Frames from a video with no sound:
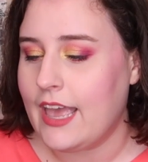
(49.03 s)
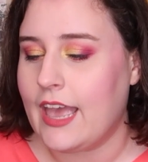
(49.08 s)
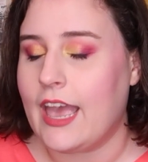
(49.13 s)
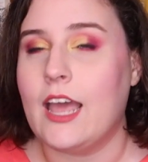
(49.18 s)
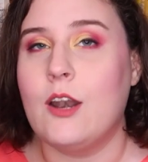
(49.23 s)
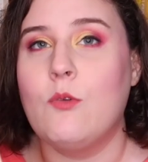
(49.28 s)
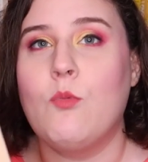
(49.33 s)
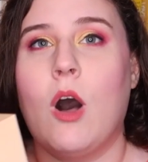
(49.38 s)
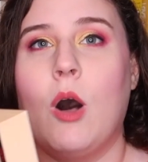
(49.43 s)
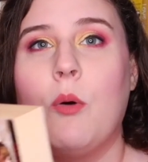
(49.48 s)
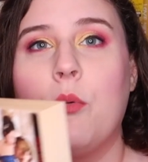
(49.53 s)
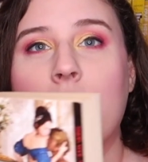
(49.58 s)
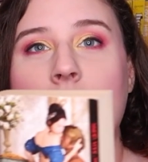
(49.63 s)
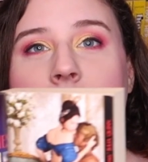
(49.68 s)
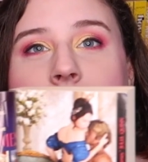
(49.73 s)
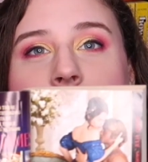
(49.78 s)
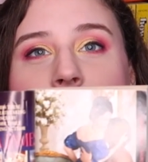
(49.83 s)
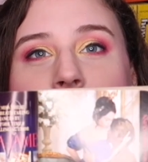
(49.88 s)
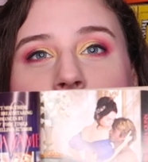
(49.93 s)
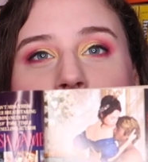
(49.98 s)
And while we're
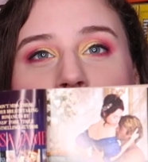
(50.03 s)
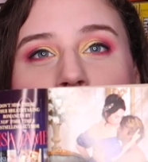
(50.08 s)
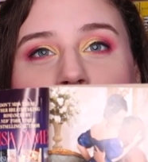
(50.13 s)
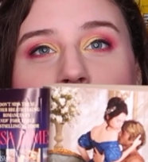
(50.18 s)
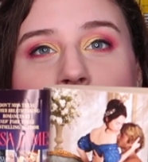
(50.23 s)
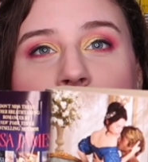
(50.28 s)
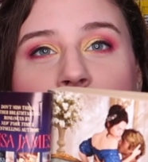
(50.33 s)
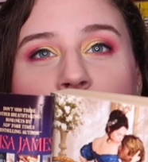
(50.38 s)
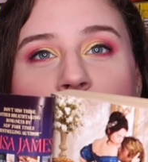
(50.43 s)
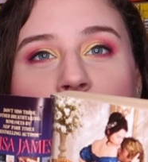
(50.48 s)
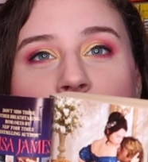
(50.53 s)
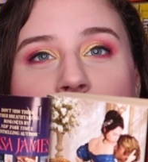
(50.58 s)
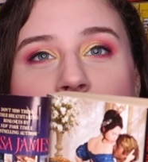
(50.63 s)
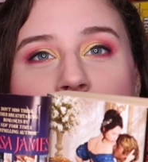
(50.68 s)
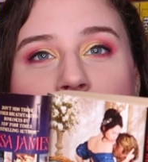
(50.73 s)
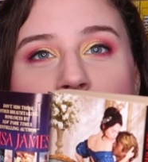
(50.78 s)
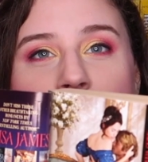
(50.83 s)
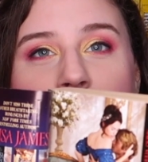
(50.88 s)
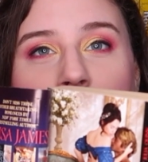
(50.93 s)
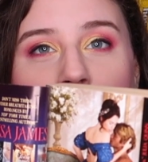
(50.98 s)
here, let's
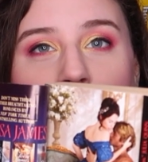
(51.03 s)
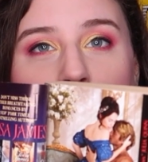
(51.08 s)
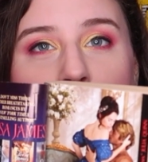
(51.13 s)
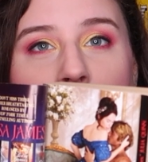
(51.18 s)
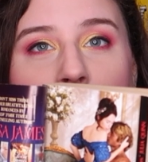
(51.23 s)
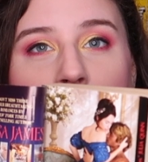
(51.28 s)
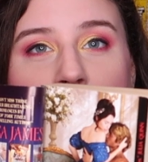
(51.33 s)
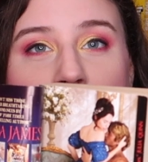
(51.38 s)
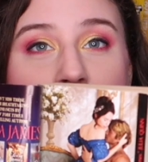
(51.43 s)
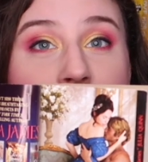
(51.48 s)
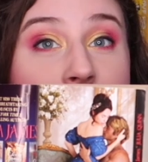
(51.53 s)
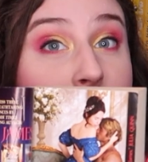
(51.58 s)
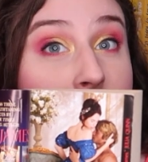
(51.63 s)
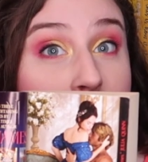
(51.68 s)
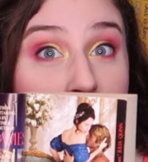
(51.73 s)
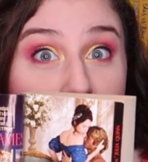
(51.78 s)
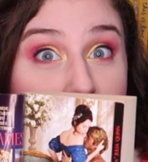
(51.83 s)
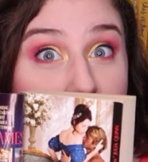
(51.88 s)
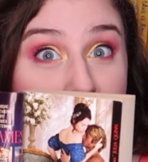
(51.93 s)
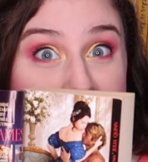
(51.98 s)
just talk about The
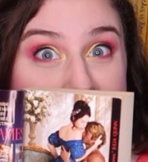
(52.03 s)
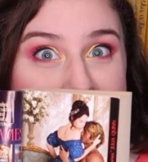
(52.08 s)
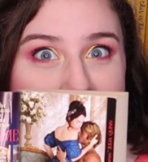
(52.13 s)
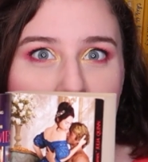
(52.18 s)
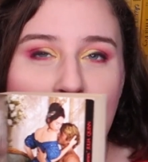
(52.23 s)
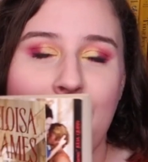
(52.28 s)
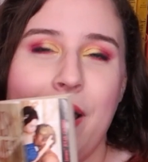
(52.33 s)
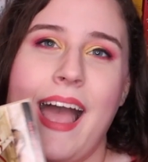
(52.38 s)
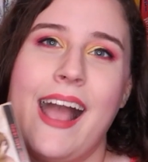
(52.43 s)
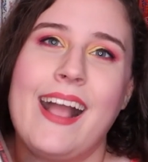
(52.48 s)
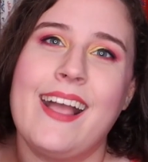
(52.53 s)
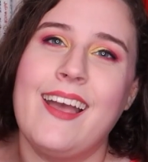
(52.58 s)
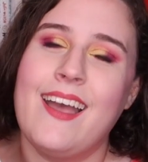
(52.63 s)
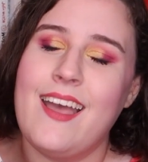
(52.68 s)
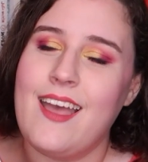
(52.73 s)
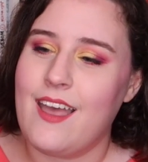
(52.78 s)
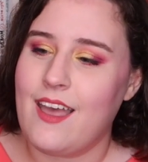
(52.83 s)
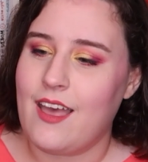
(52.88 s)
Beautiful Step Back.